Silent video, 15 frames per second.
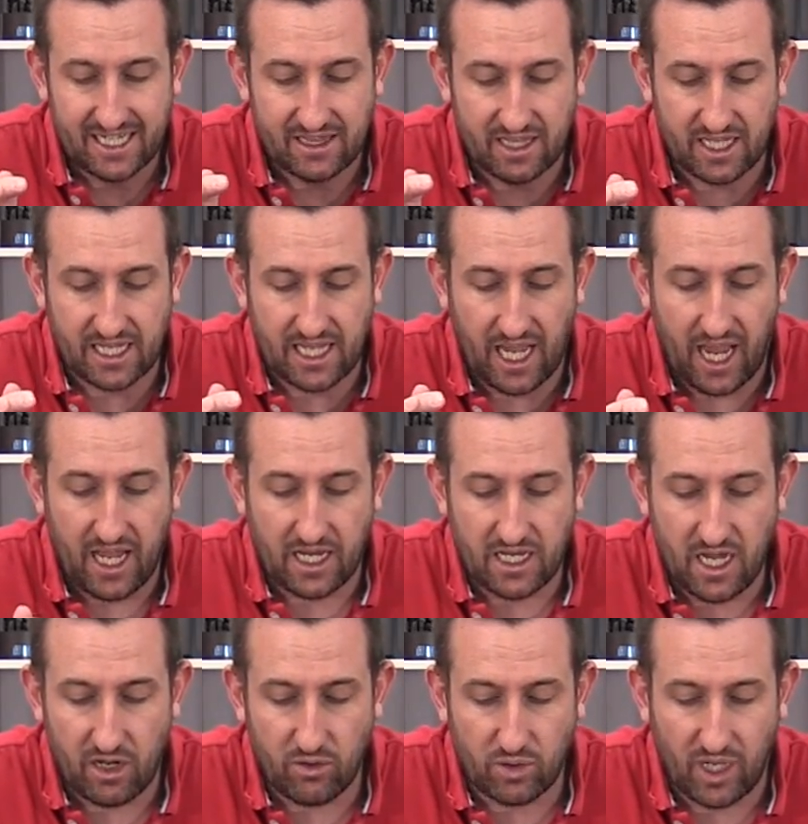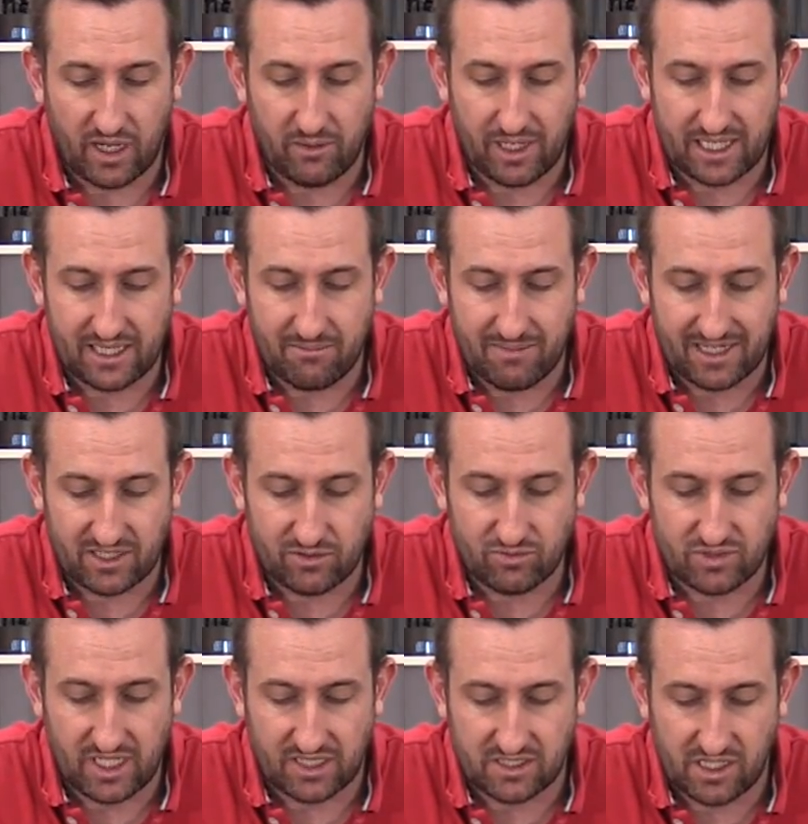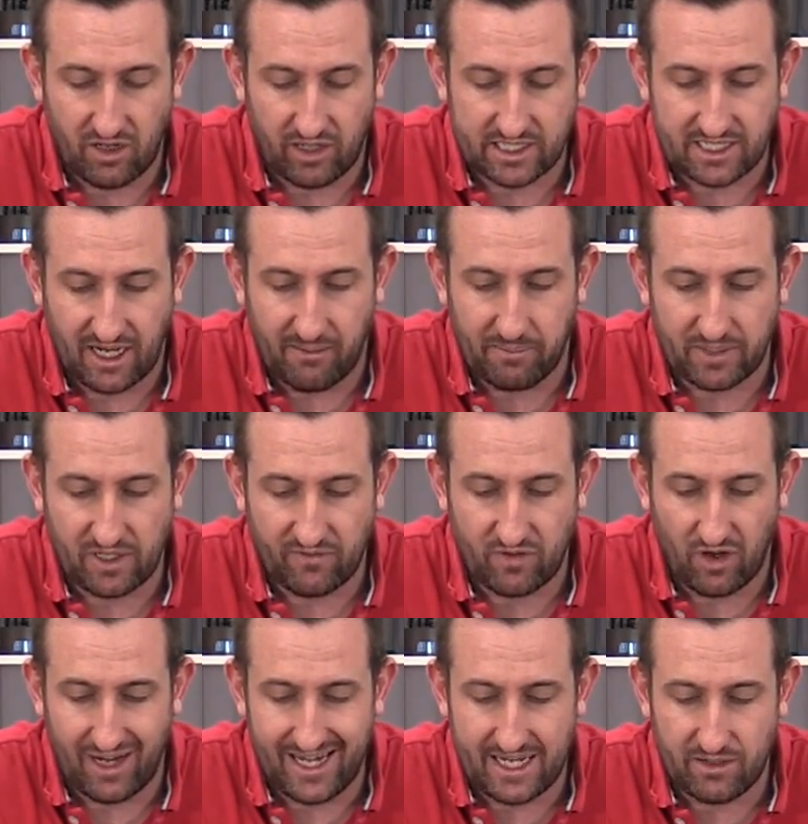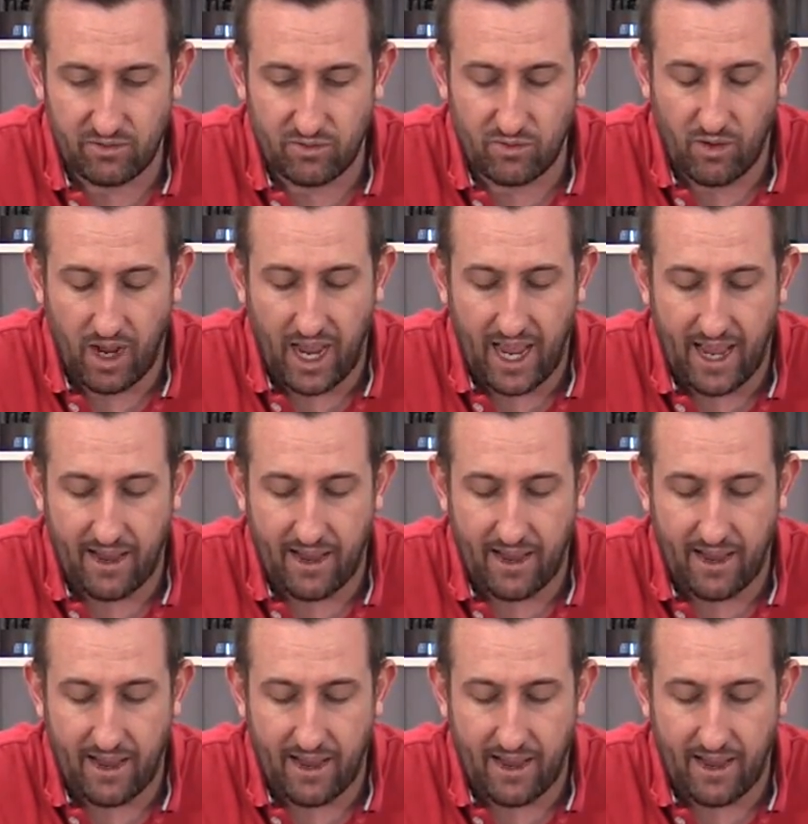The logo in the middle does light up, and you've got little